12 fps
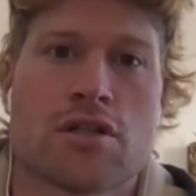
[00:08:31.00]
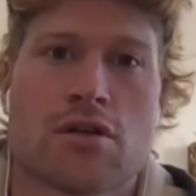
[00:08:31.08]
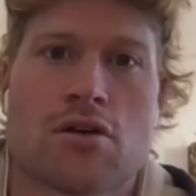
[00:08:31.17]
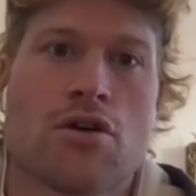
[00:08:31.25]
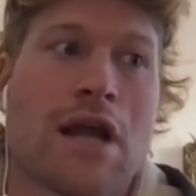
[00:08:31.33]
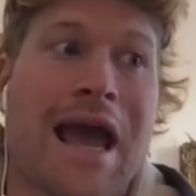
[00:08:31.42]

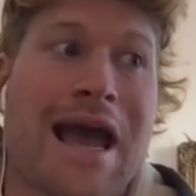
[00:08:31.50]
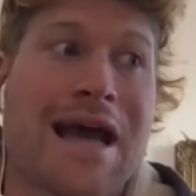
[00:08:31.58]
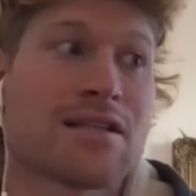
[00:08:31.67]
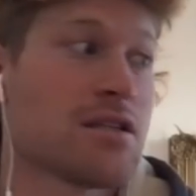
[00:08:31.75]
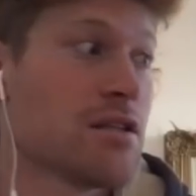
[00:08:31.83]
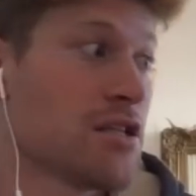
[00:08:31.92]
Kurt
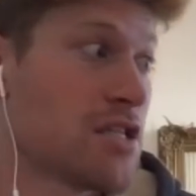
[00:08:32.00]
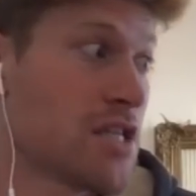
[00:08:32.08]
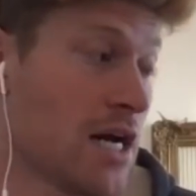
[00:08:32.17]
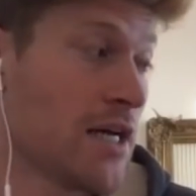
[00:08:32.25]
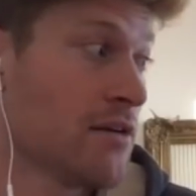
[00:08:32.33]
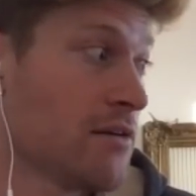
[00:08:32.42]
hasn't
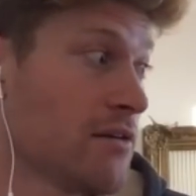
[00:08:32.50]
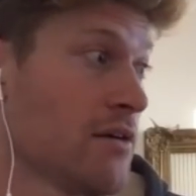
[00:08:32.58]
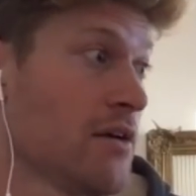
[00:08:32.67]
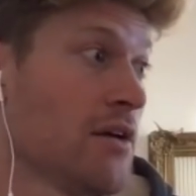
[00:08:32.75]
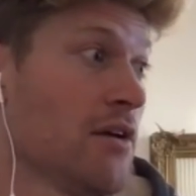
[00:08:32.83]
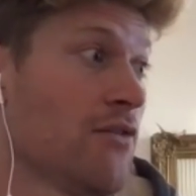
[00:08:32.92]
done
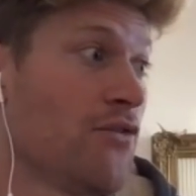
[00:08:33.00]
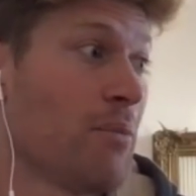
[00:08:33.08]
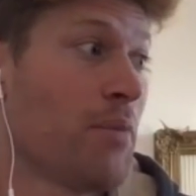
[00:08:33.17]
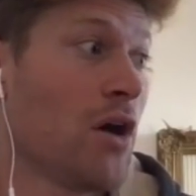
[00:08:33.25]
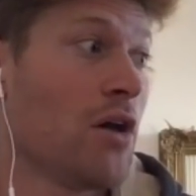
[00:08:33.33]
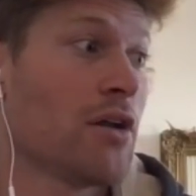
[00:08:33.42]

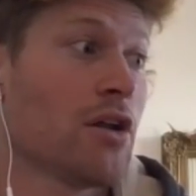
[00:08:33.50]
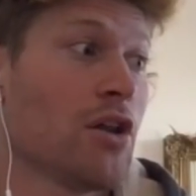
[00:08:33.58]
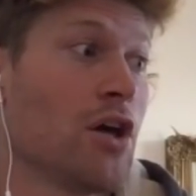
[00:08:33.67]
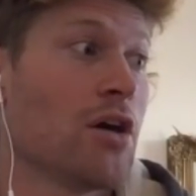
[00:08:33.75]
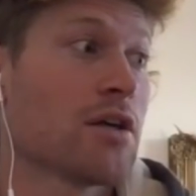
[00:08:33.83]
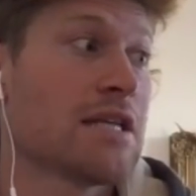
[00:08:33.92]
football in a
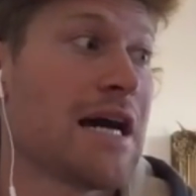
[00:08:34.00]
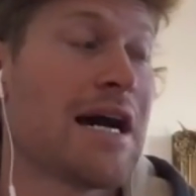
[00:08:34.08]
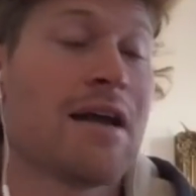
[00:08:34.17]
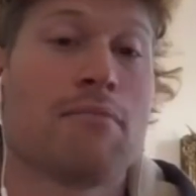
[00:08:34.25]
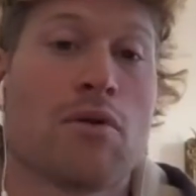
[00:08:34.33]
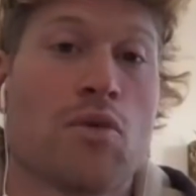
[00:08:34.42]
long
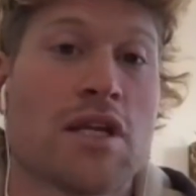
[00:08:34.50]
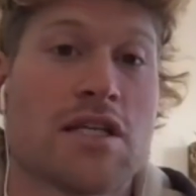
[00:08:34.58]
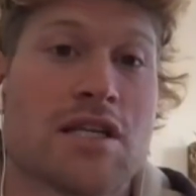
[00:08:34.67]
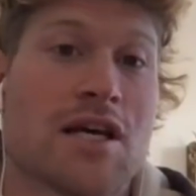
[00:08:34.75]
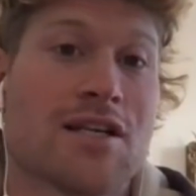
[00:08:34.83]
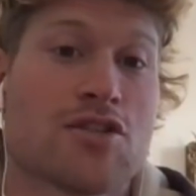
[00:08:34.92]
time, but what he's
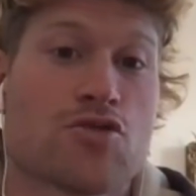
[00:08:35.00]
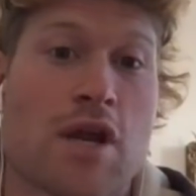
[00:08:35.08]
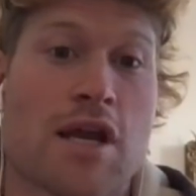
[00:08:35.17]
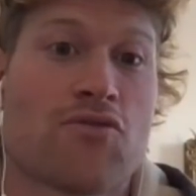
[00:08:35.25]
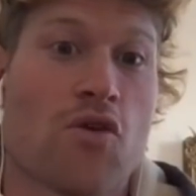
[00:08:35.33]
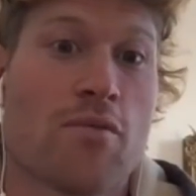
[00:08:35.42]
done is
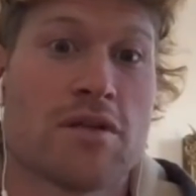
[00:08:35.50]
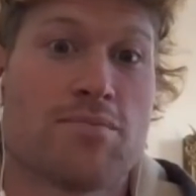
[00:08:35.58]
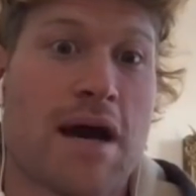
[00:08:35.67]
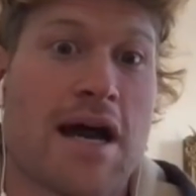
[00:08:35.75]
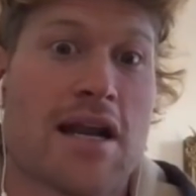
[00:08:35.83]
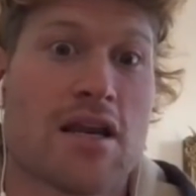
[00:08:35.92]
transform his
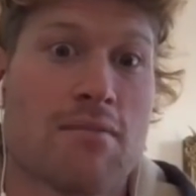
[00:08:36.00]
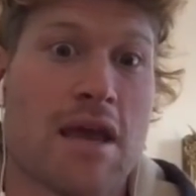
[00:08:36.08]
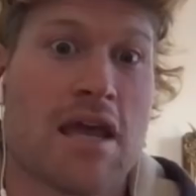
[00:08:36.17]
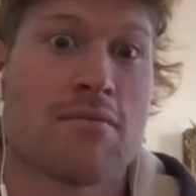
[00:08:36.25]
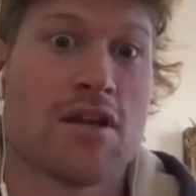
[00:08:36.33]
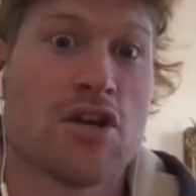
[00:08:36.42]
body to
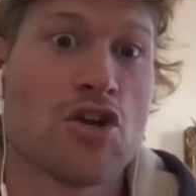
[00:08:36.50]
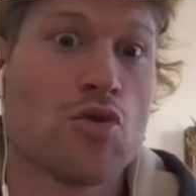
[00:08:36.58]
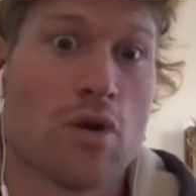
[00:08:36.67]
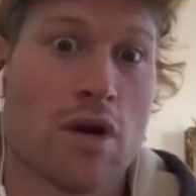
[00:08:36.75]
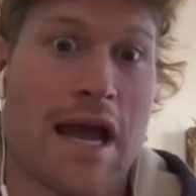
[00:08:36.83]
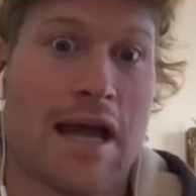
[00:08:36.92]
make him a
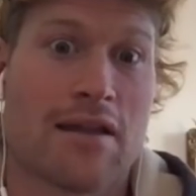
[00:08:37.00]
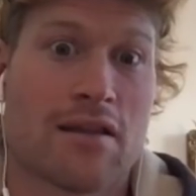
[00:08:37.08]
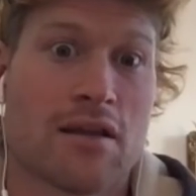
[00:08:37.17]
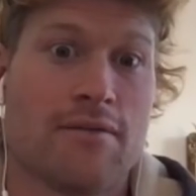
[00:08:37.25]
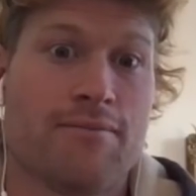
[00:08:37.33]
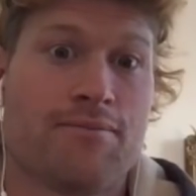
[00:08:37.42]
newer
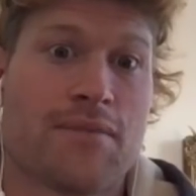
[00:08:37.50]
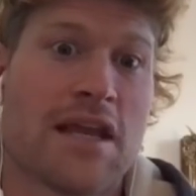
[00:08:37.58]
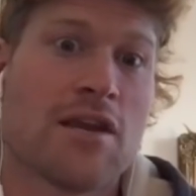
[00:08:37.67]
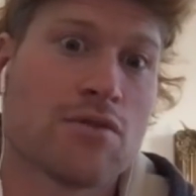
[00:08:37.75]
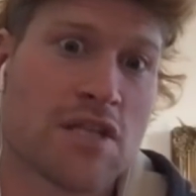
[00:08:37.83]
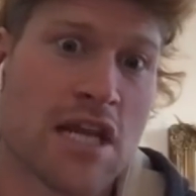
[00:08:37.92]
athlete.
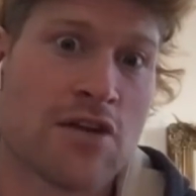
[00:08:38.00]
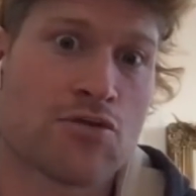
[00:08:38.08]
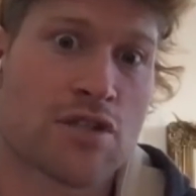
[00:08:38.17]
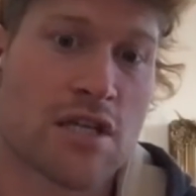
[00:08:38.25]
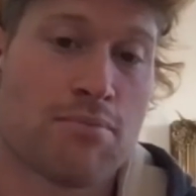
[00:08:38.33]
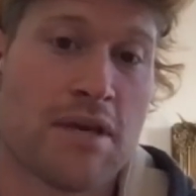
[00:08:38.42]
And he was an
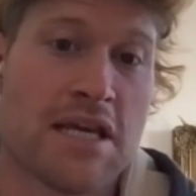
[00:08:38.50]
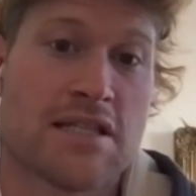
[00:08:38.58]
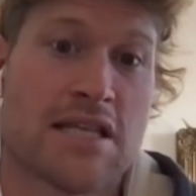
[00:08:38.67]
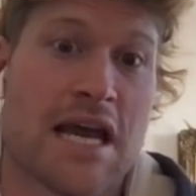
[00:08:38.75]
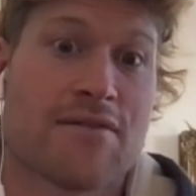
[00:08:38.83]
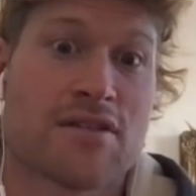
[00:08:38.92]
interesting piece
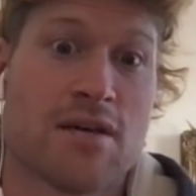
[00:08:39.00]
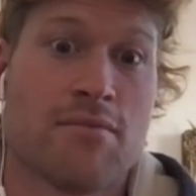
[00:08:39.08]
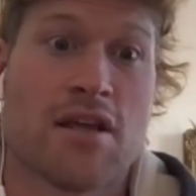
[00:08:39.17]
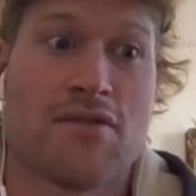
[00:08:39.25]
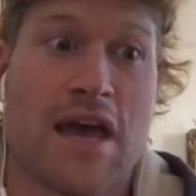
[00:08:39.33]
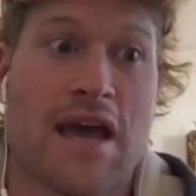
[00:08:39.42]
to have
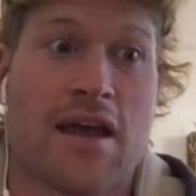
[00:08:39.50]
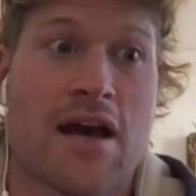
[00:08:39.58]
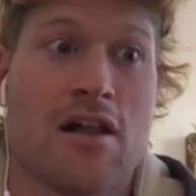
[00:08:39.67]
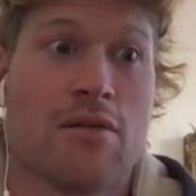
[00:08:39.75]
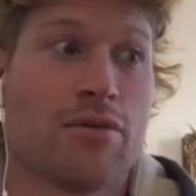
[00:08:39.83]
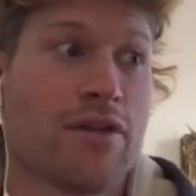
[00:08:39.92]
somebody of that
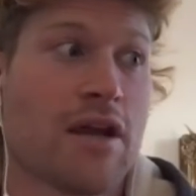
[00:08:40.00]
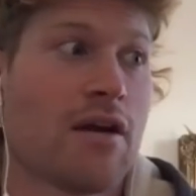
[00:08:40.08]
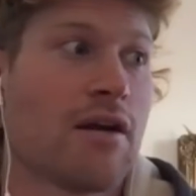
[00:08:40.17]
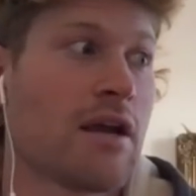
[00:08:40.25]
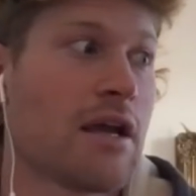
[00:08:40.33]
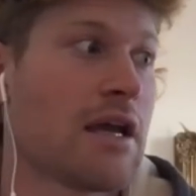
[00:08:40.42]
caliber
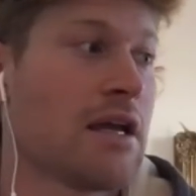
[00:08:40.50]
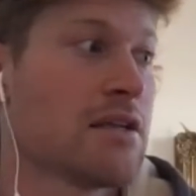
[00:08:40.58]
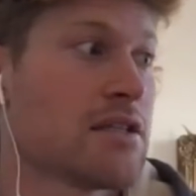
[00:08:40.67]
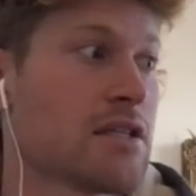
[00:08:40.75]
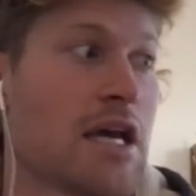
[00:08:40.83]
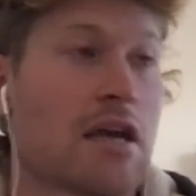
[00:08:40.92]
there.
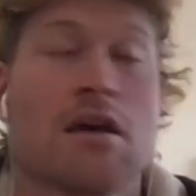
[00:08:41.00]
And like,